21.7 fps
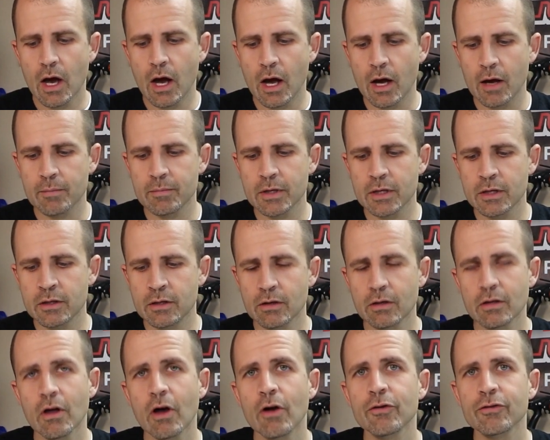Um,
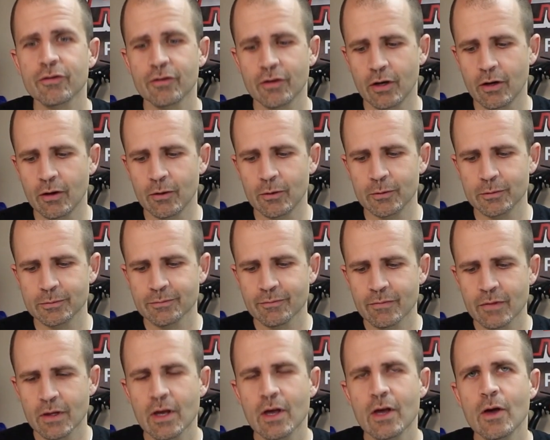you'll
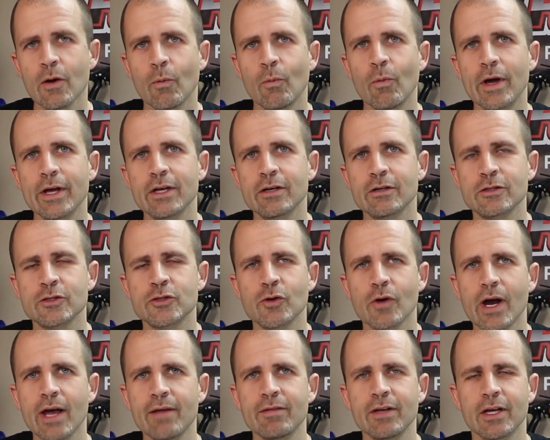also, when you're
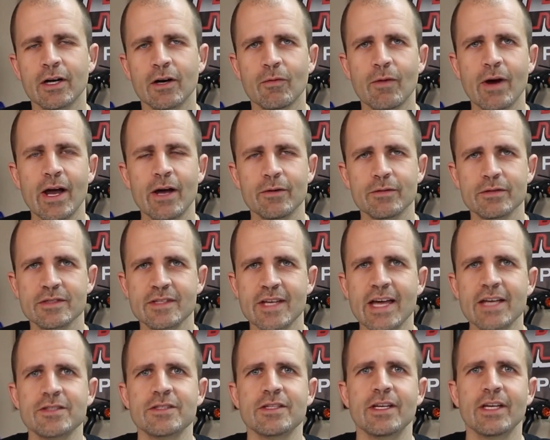driving it around
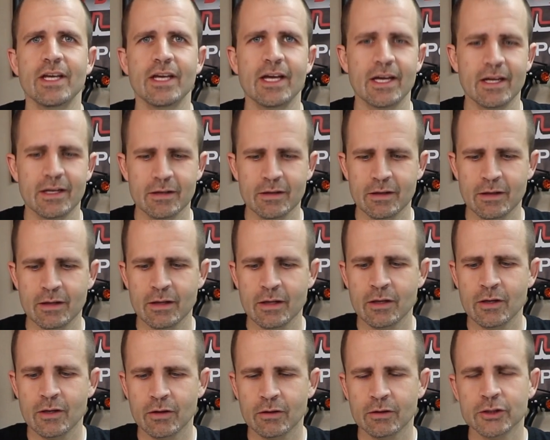testing it,
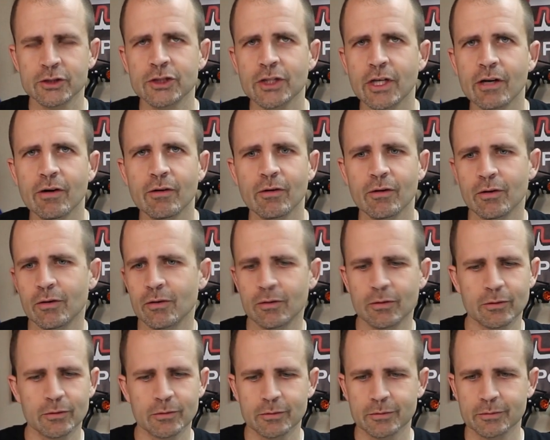your
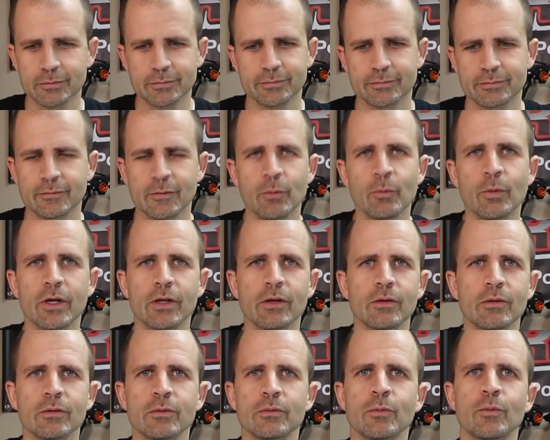general
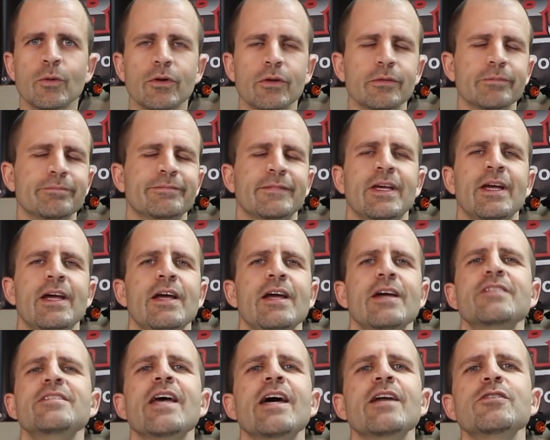will will
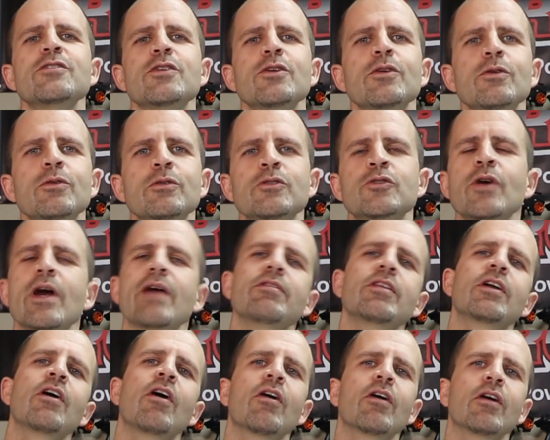tend to
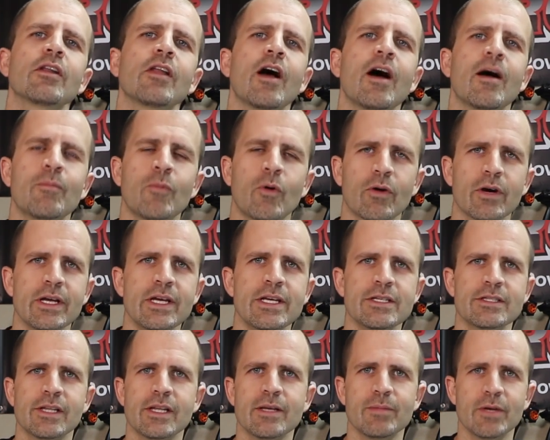drive the car a lot more
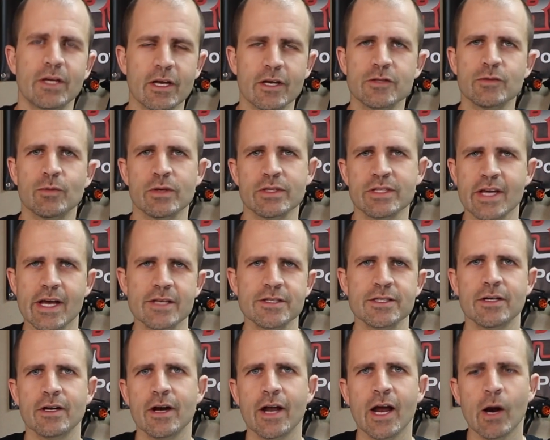easily because we're
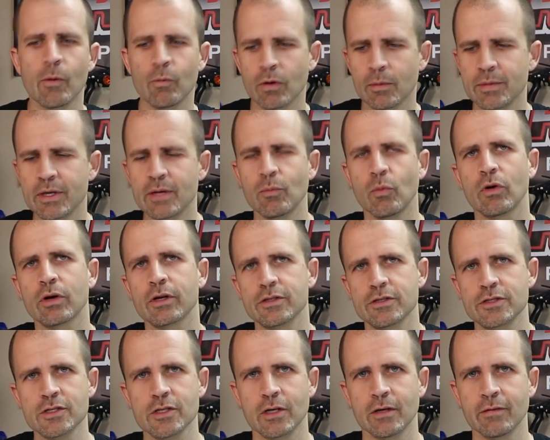testing it out, we're being more
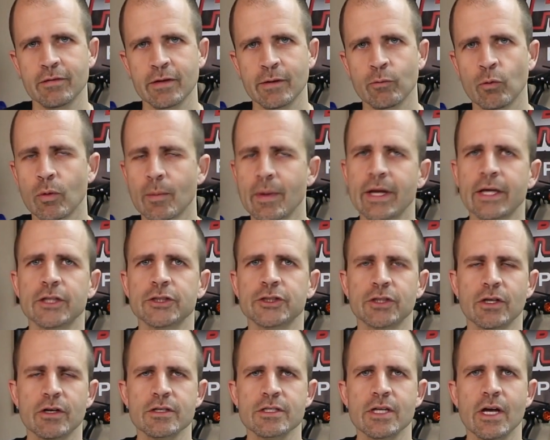conservative, we're making
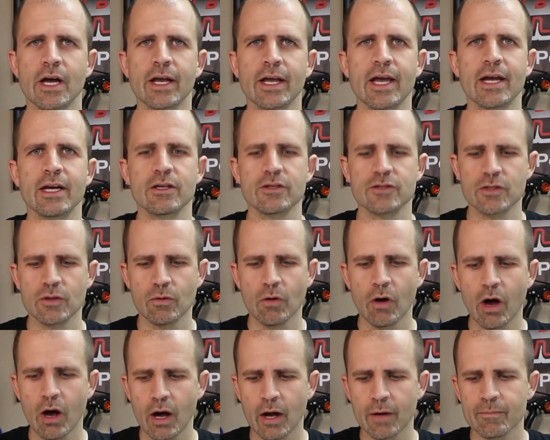sure it's not getting
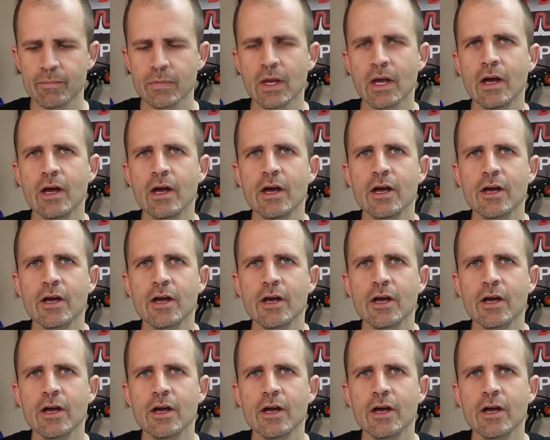too hot.